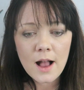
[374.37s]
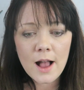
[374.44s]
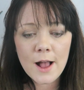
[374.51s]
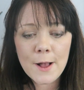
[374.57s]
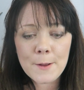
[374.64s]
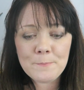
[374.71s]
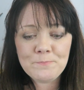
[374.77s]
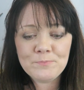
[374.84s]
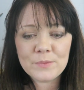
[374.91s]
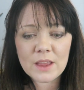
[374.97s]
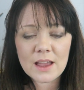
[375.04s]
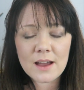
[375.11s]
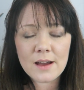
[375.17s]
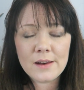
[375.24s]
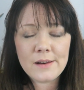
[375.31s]
Um,
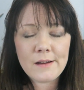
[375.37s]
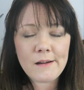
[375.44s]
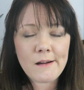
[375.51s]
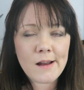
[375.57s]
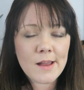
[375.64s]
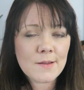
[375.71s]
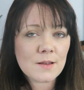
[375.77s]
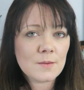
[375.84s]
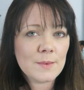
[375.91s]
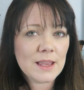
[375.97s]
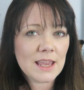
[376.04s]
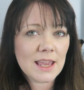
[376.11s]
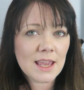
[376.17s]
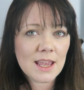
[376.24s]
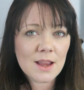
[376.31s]
and I am going to be
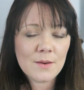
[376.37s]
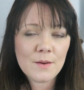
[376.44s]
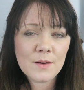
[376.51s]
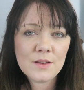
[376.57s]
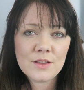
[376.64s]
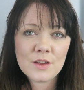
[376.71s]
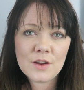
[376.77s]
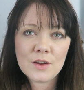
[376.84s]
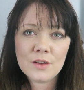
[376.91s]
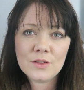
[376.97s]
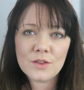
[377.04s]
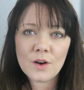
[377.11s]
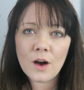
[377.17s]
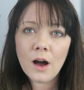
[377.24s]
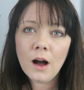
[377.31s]
here with you
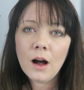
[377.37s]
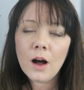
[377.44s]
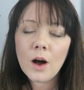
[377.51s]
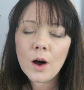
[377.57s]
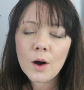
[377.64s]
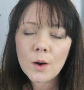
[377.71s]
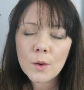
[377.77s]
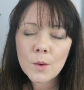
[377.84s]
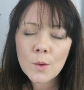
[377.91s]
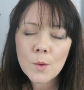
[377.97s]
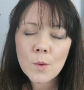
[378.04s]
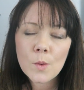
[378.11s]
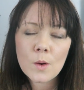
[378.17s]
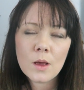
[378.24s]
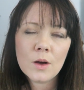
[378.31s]
the
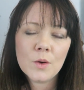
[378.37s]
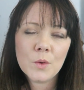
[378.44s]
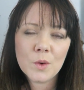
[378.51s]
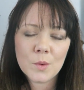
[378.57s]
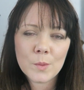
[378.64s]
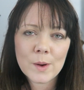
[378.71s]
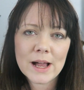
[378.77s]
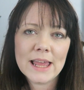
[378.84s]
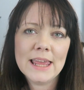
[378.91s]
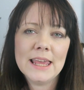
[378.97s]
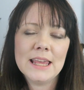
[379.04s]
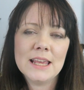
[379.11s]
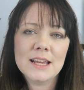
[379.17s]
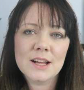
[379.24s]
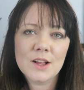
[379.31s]
whole
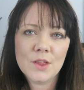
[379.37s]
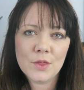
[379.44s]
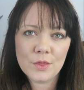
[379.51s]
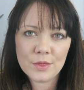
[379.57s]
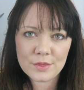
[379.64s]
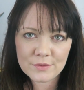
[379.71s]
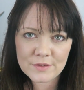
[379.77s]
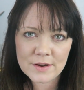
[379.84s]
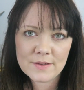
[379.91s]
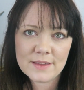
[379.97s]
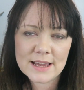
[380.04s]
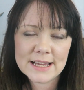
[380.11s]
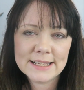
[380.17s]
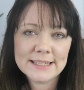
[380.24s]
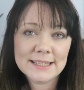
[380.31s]
way through
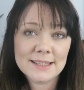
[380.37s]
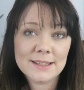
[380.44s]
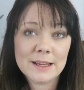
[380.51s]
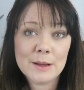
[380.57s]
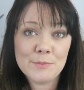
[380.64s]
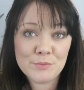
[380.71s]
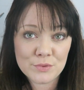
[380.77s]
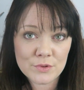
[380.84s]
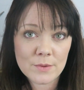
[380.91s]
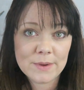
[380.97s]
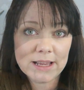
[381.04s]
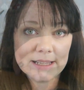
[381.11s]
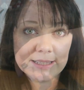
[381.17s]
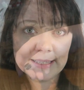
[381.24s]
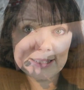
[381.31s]
this, I promise.